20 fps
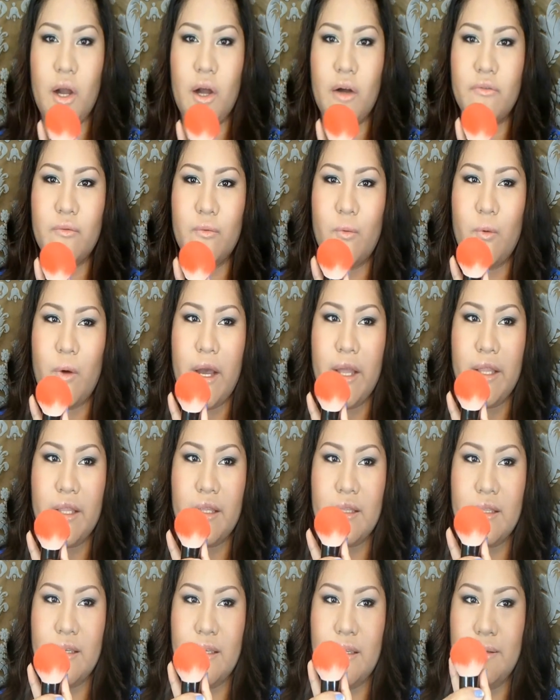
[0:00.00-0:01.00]
of what
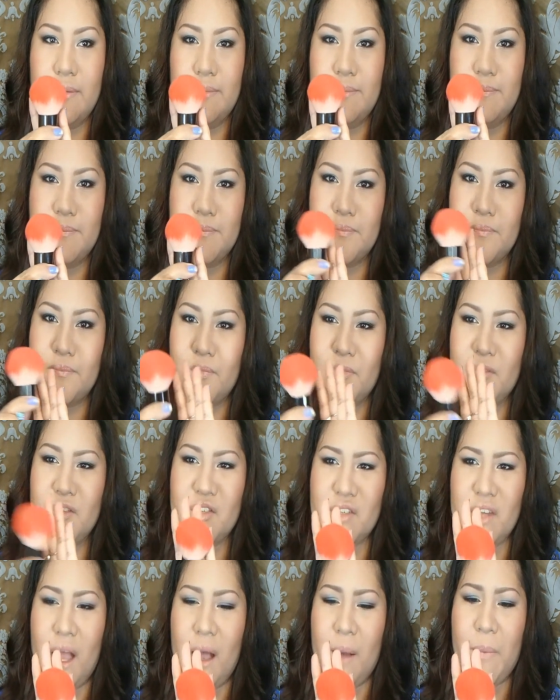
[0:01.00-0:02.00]

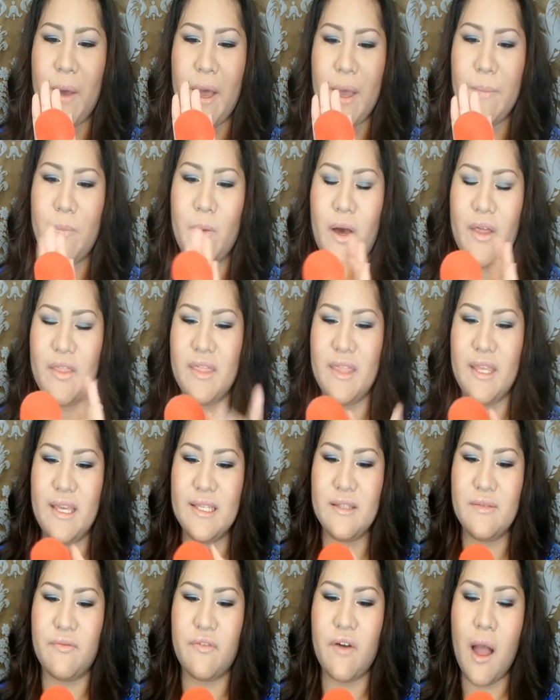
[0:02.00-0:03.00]
shop I bought
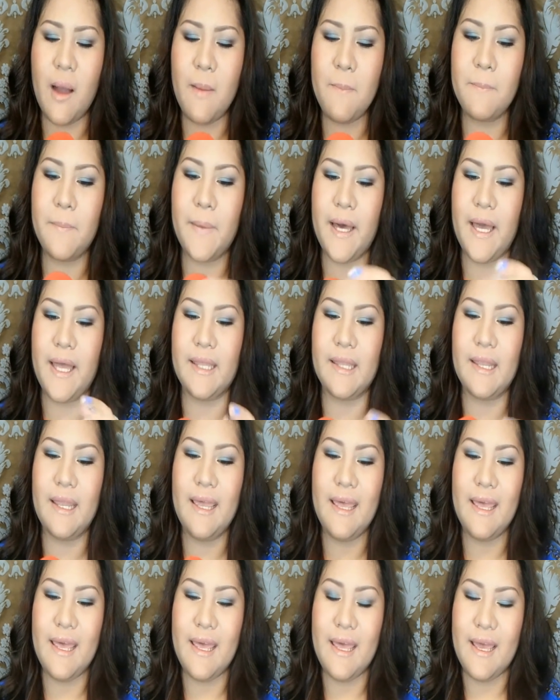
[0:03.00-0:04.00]
this from, but
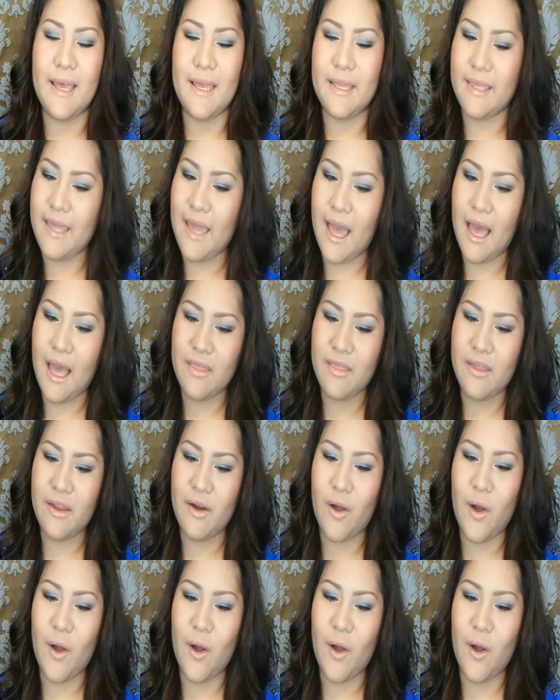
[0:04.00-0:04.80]
yeah, they're